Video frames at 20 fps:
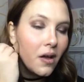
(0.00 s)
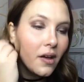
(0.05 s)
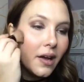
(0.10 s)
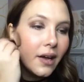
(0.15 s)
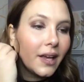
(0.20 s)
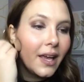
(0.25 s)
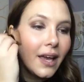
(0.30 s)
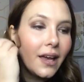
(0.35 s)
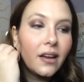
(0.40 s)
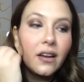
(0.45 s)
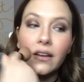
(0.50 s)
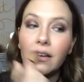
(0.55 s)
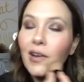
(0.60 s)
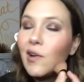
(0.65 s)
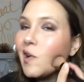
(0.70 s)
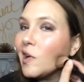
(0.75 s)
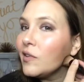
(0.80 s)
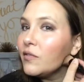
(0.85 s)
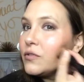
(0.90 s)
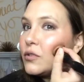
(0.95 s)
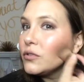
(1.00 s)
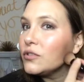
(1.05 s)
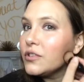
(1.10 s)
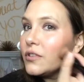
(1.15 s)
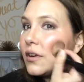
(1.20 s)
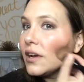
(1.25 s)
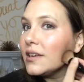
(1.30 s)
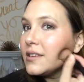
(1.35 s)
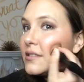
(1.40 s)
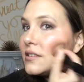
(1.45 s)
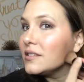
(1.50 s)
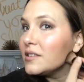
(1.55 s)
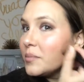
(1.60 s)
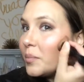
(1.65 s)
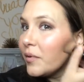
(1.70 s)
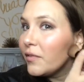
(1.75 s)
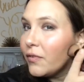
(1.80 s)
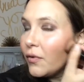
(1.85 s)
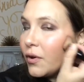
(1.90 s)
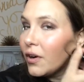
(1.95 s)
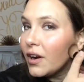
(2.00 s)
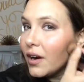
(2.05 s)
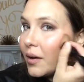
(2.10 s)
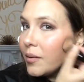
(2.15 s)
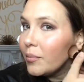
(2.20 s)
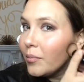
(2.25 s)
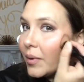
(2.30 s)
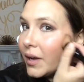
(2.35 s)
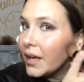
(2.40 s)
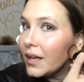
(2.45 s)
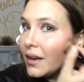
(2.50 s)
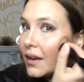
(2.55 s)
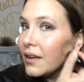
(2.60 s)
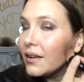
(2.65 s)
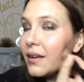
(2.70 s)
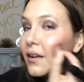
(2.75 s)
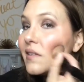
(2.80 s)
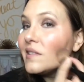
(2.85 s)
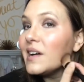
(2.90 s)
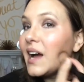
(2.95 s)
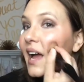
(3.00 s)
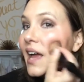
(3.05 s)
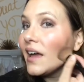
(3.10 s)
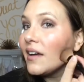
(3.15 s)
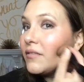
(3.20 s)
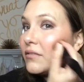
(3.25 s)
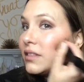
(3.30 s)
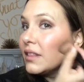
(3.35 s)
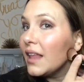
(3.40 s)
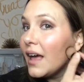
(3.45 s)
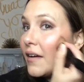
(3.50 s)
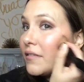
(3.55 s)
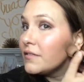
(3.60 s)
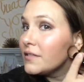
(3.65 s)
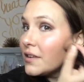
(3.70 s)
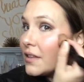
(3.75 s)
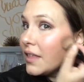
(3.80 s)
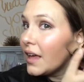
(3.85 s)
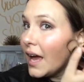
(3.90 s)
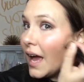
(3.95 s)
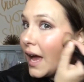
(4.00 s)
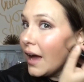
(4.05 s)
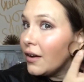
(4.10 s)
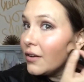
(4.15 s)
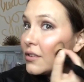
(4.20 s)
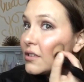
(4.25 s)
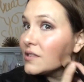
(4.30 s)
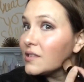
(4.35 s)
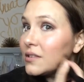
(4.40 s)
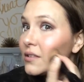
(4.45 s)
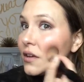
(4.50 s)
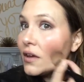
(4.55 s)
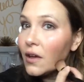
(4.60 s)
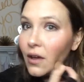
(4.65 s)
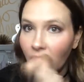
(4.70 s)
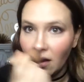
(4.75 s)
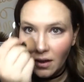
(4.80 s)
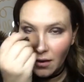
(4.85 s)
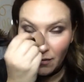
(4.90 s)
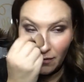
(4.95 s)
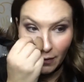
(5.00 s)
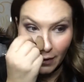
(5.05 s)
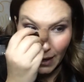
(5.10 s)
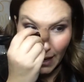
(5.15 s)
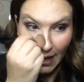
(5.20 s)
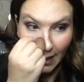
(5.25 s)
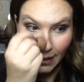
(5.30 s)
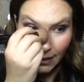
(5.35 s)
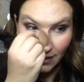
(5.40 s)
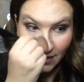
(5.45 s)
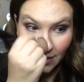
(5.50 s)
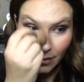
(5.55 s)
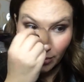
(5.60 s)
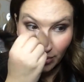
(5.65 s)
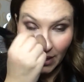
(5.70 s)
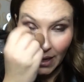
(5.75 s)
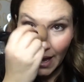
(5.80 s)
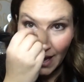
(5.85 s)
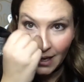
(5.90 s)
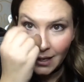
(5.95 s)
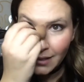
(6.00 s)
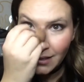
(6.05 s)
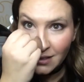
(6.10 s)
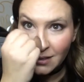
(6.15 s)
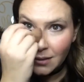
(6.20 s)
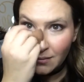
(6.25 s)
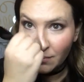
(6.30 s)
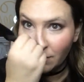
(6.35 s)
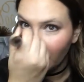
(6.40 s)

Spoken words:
Again, I know I've told you guys this before, but I have left the house forgetting to blend.